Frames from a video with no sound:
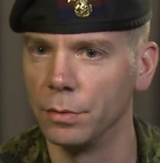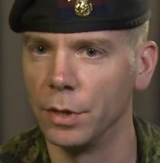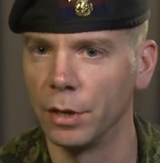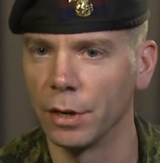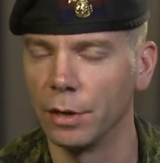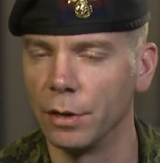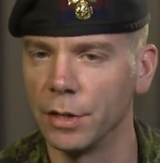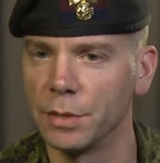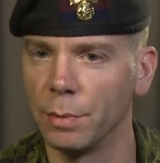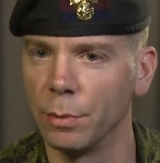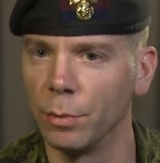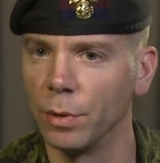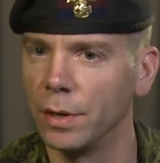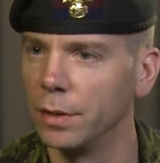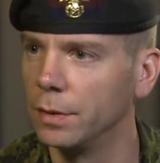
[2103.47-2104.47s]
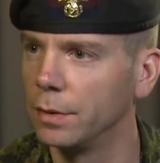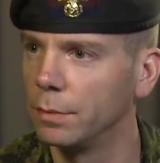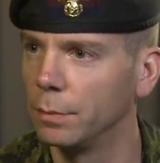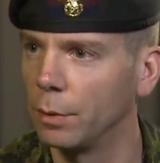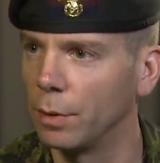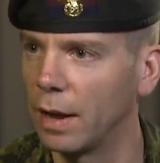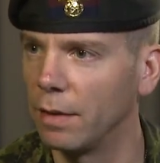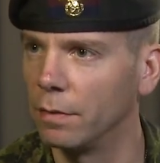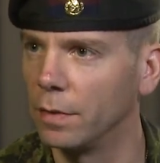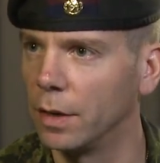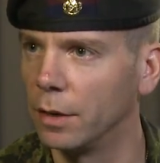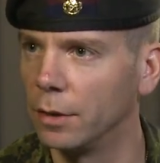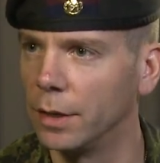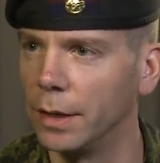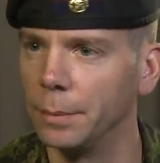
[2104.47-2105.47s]
during alerts we would have
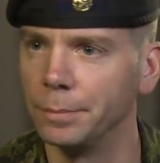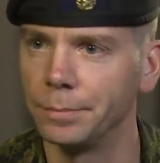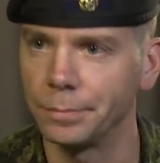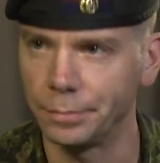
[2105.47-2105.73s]
our